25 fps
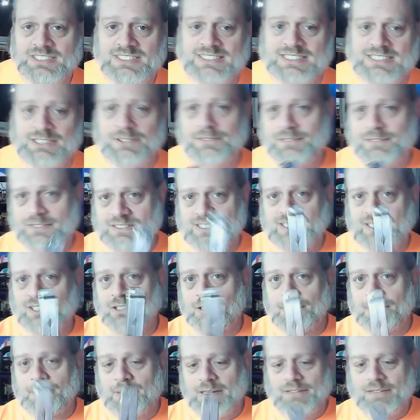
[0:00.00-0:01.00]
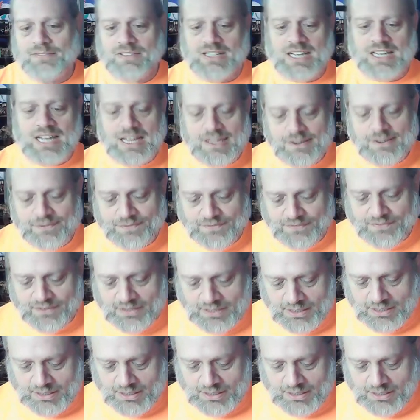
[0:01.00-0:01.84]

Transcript: itself as a little bit of a knife.